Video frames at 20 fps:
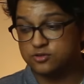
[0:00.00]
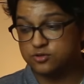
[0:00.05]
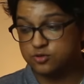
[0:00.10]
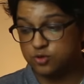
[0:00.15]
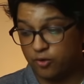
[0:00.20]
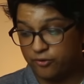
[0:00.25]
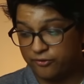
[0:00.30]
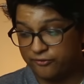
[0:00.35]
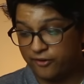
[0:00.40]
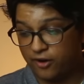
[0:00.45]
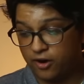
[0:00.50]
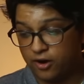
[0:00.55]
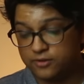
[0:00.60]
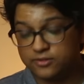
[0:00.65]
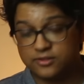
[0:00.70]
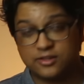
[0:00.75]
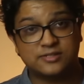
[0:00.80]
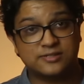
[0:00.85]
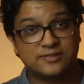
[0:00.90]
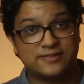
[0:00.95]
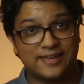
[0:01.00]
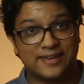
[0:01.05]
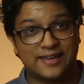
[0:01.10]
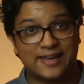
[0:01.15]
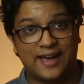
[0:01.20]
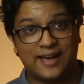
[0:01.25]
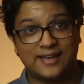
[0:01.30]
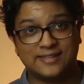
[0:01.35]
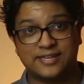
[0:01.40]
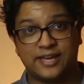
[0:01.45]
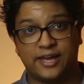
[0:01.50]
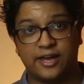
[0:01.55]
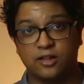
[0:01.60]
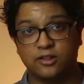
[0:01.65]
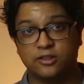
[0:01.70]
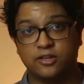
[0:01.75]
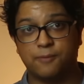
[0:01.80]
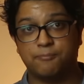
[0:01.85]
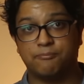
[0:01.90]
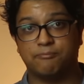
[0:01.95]
so far this thing has
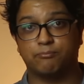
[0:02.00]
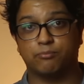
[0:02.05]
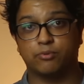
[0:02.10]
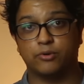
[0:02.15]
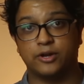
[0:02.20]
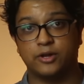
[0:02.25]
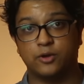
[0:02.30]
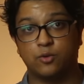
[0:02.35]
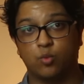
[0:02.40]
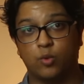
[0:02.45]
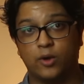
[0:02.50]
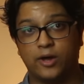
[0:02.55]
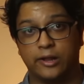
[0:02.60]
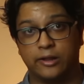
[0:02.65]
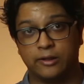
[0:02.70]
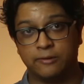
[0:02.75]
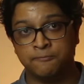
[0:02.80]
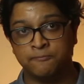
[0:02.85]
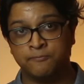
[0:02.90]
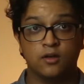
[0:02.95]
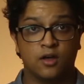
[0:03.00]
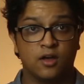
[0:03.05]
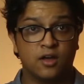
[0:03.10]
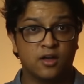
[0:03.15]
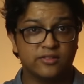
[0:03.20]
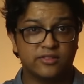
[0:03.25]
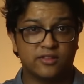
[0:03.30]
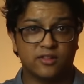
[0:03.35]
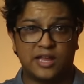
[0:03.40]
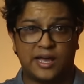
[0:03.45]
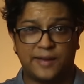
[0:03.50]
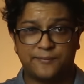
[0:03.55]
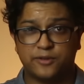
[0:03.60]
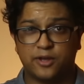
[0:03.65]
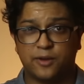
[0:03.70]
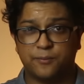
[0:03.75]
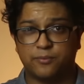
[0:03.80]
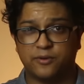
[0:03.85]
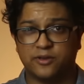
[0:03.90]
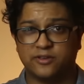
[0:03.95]
held up pretty well. The
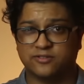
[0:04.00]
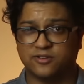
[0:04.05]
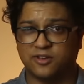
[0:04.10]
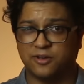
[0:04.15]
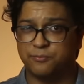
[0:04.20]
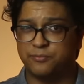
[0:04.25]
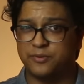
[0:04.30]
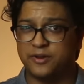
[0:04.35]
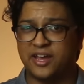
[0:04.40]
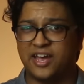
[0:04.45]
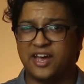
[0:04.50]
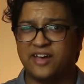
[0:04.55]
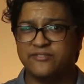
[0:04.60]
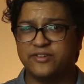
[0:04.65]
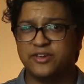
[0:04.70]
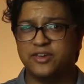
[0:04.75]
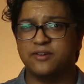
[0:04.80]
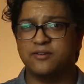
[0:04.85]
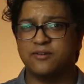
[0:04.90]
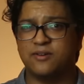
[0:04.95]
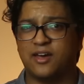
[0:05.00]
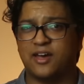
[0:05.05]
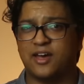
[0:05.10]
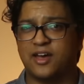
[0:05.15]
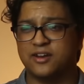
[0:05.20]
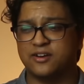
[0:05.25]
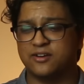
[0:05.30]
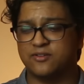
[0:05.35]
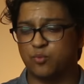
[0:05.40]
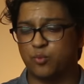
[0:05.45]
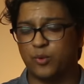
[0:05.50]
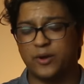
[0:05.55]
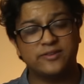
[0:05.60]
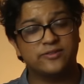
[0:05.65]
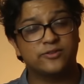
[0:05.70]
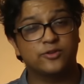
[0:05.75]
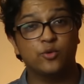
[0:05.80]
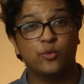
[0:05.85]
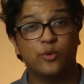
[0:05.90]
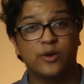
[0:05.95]
laptop is a bit heavy and
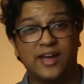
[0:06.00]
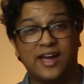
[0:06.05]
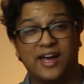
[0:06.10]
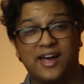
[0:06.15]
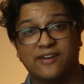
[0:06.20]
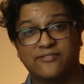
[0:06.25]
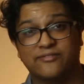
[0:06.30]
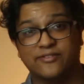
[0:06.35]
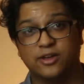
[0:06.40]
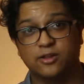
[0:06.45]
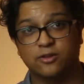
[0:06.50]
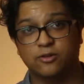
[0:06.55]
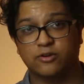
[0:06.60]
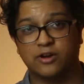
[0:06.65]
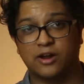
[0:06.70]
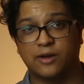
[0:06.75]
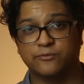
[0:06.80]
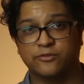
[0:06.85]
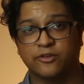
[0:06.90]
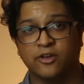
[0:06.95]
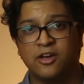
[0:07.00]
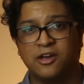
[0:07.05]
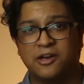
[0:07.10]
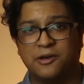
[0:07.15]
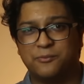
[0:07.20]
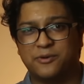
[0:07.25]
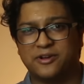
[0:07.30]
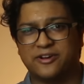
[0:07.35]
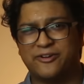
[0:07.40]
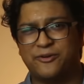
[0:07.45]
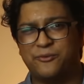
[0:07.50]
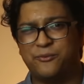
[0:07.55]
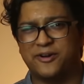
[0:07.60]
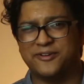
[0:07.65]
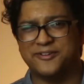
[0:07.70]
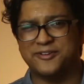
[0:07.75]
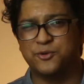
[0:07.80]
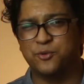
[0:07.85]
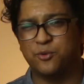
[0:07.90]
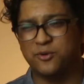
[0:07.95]
weighs 2.5 kilograms. But come
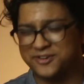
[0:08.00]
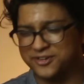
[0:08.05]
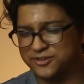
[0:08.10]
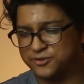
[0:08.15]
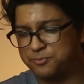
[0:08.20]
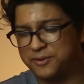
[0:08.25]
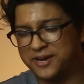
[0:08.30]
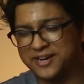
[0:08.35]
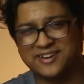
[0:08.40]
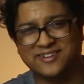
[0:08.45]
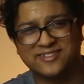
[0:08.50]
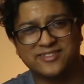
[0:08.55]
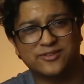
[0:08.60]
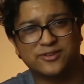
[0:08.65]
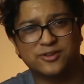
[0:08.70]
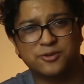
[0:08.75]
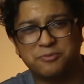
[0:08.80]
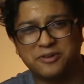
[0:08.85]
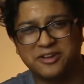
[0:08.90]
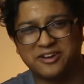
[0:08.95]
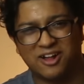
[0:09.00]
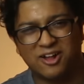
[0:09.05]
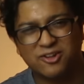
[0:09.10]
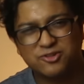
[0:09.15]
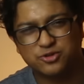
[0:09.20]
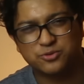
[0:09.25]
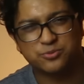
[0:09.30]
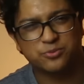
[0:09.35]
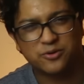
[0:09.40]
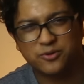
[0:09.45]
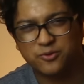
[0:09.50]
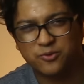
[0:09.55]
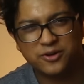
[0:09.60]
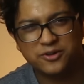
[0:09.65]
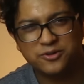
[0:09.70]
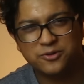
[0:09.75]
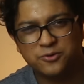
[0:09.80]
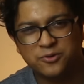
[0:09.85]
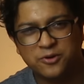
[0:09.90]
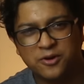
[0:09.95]
on, you weren't expecting this to be an Ultrabook, were
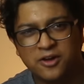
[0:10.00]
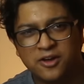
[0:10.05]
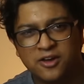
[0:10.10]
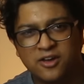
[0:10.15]
you?